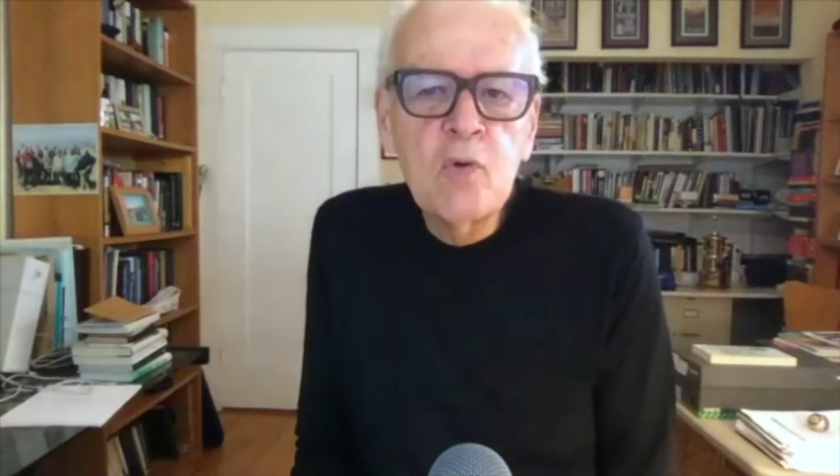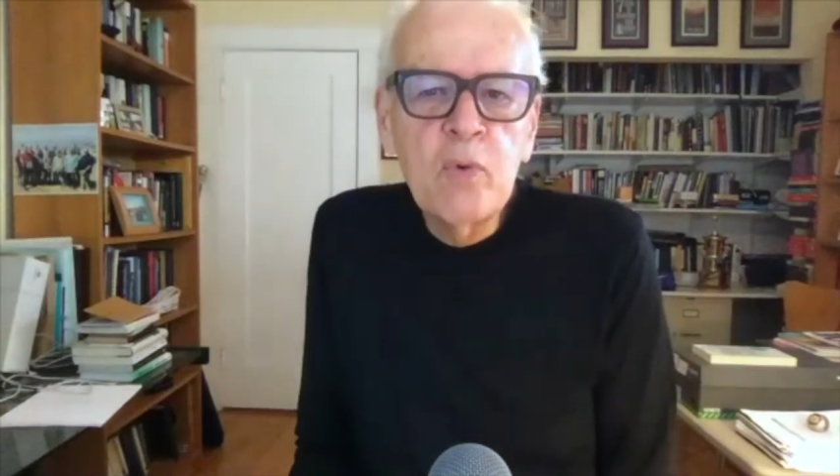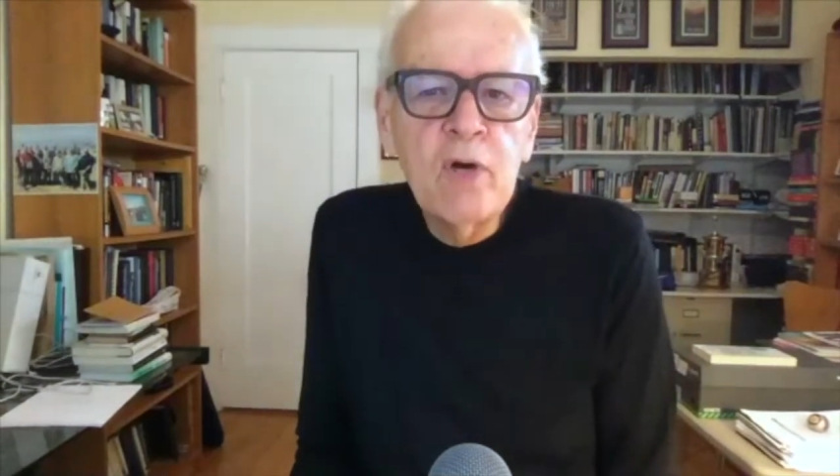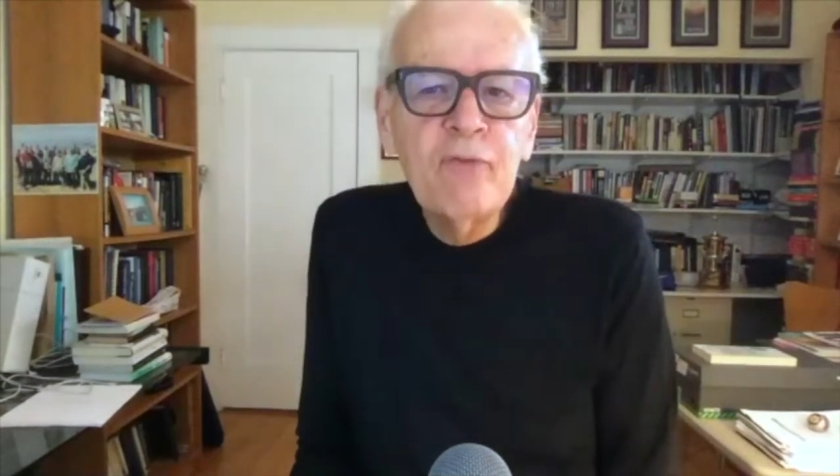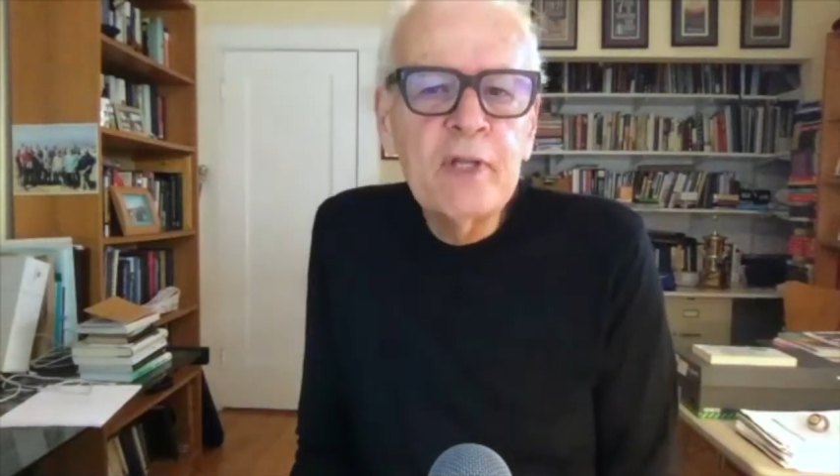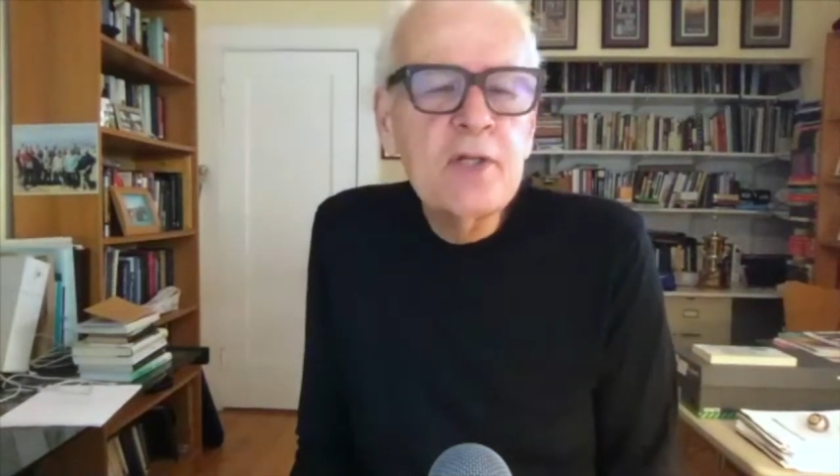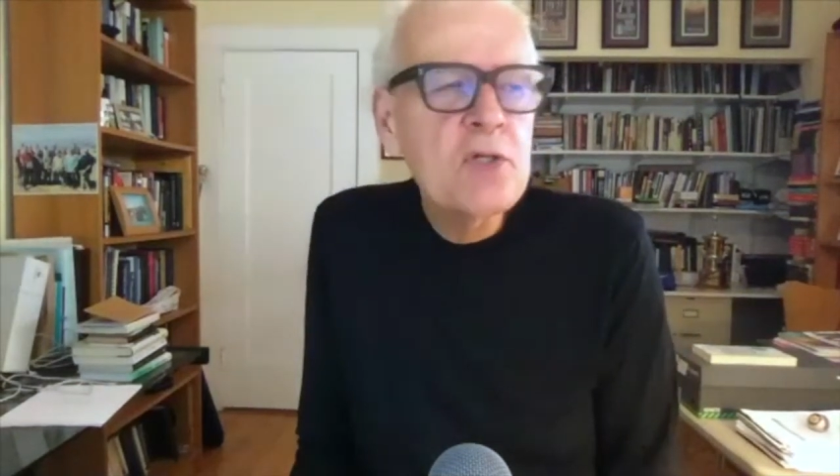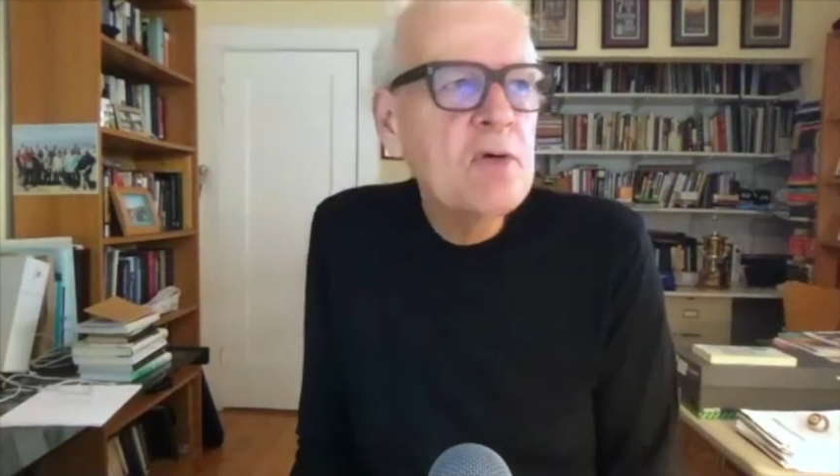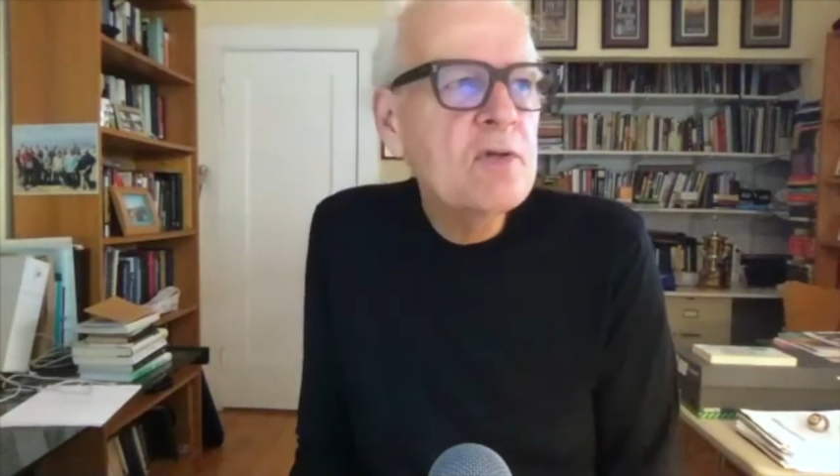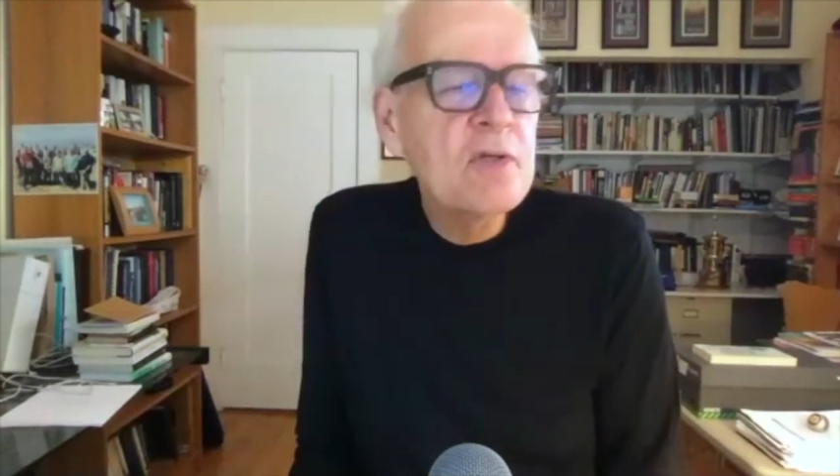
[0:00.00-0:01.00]
willfully
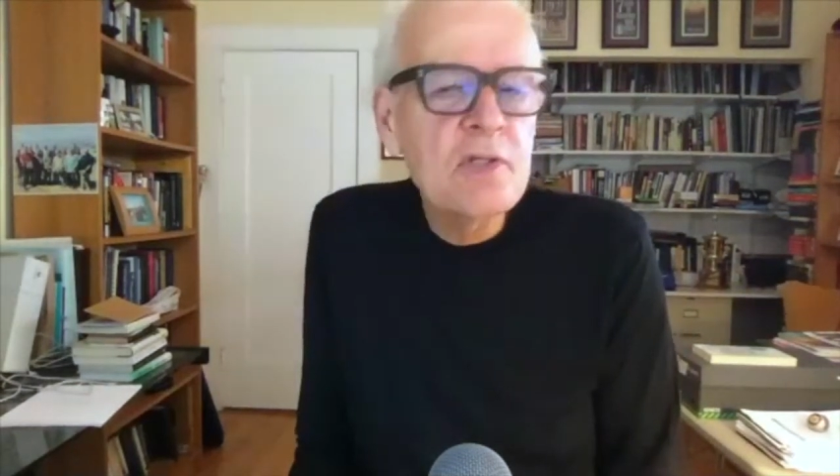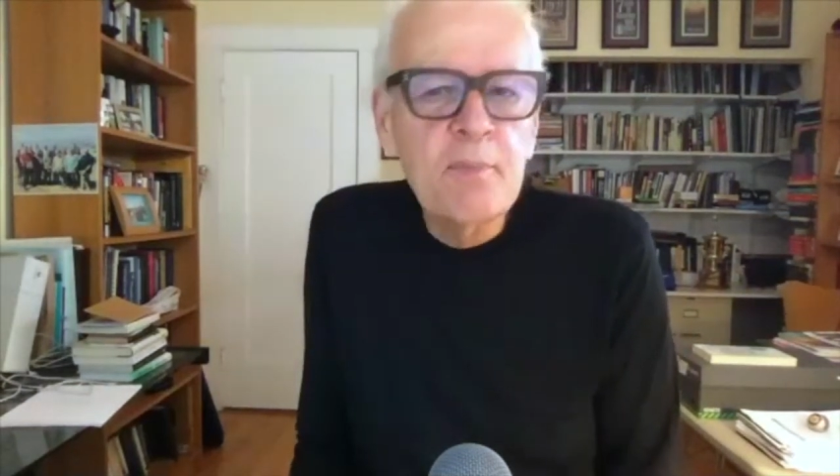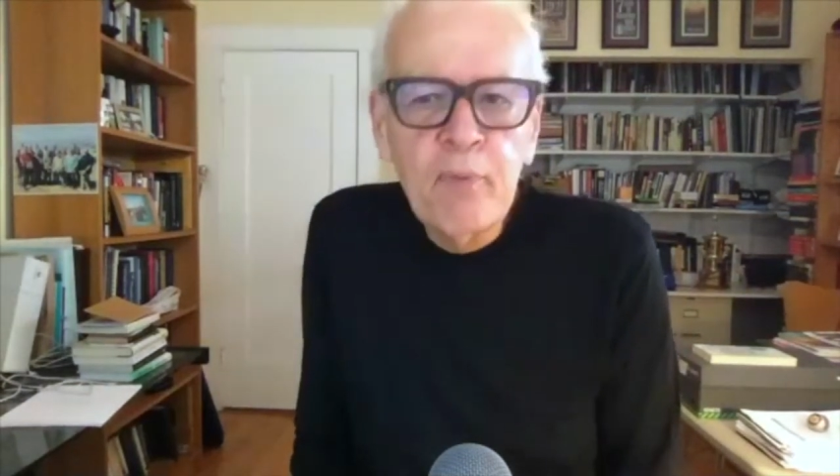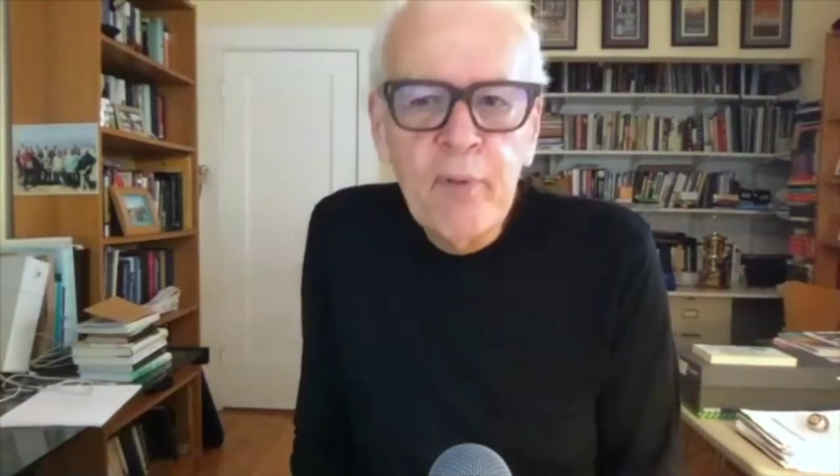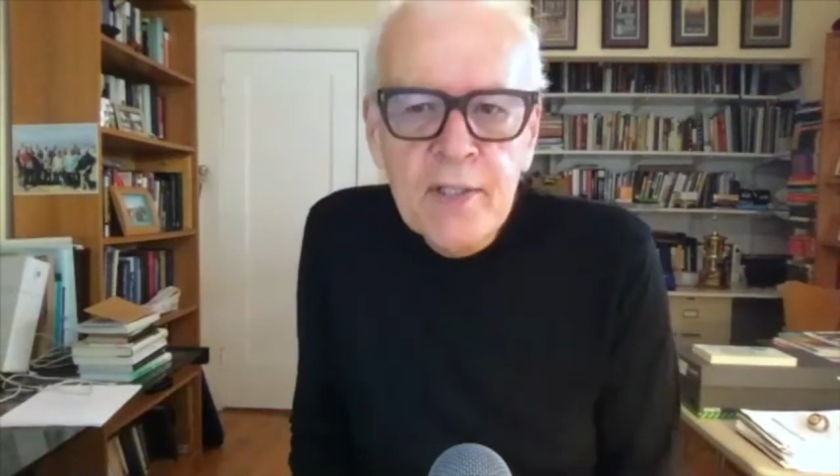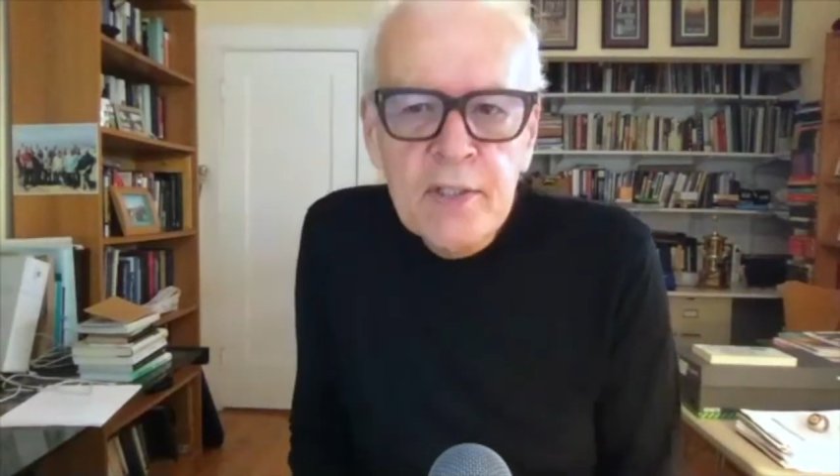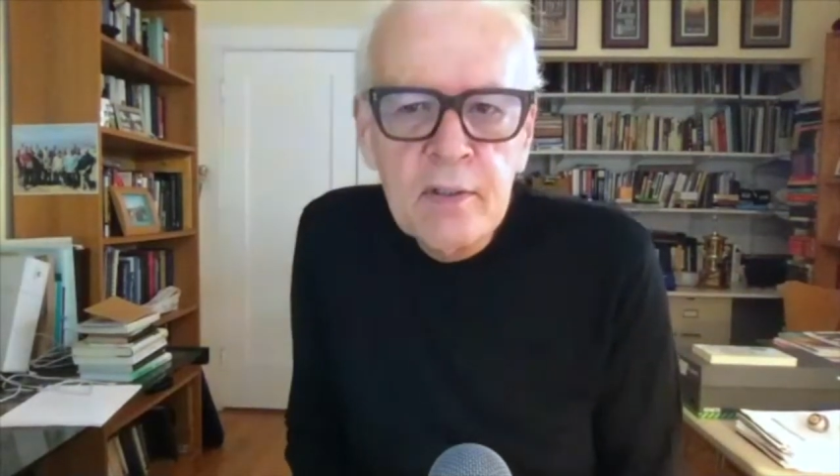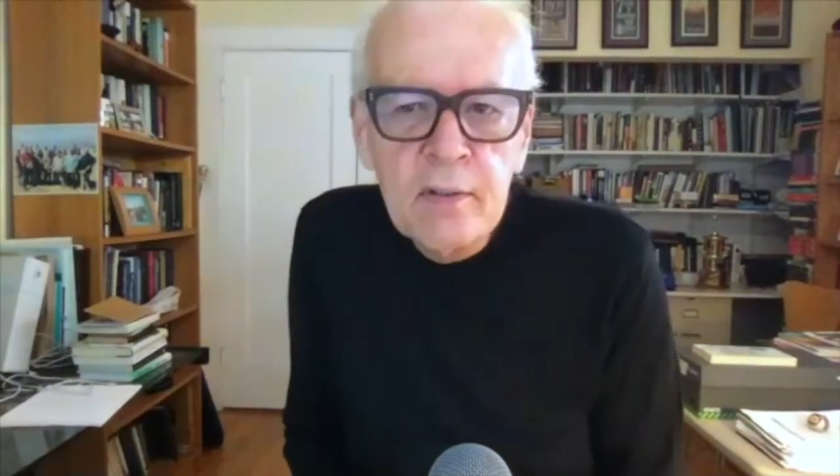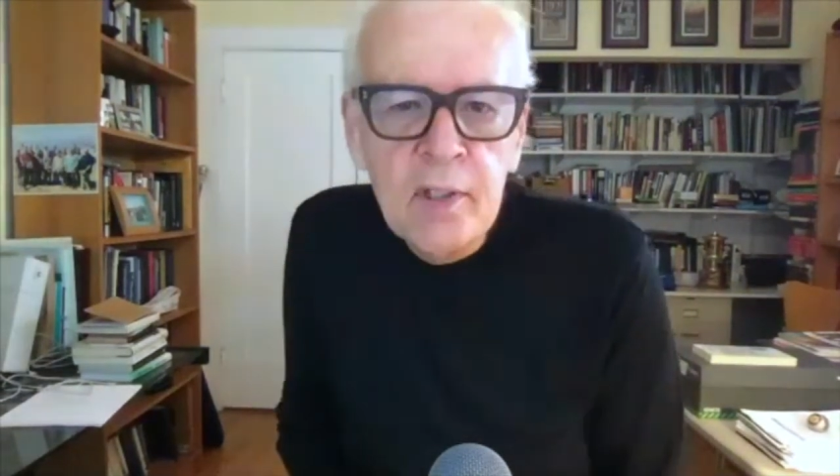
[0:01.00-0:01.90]
choose to suppress